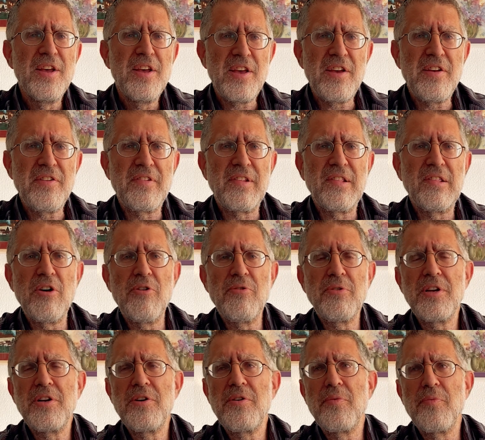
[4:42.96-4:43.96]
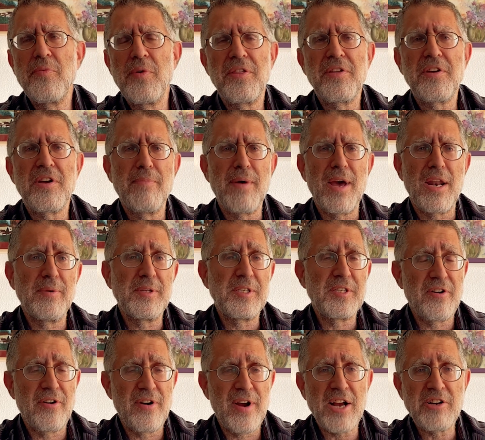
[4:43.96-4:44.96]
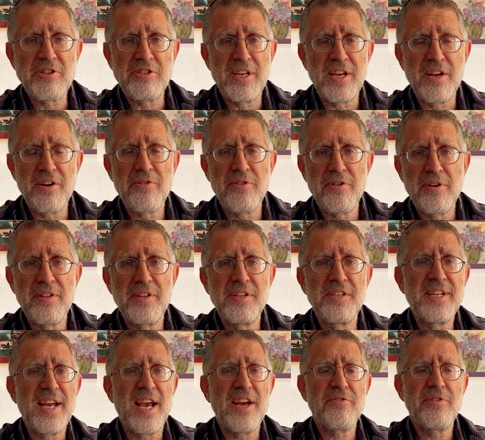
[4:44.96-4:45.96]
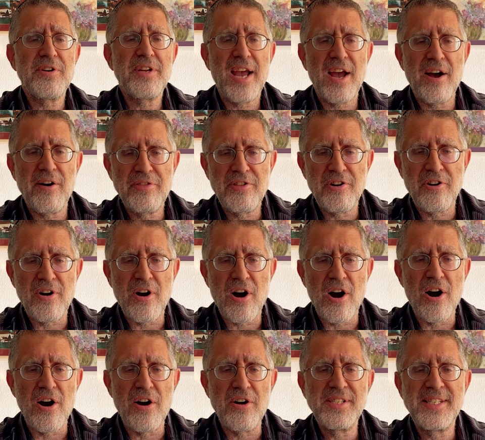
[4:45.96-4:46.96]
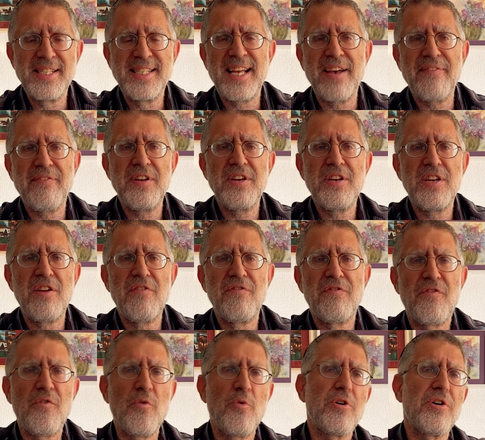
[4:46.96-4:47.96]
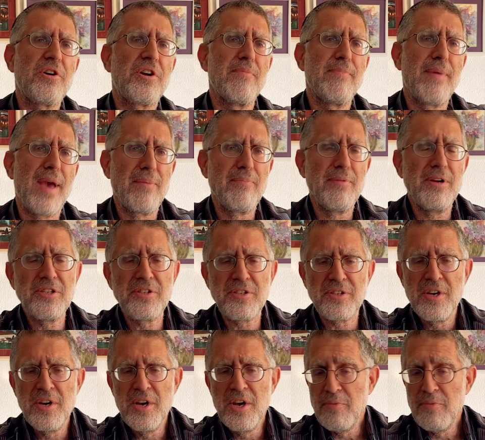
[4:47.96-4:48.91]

is loaded with commandments. There are actually, according to the standard count, there are 74 commandments,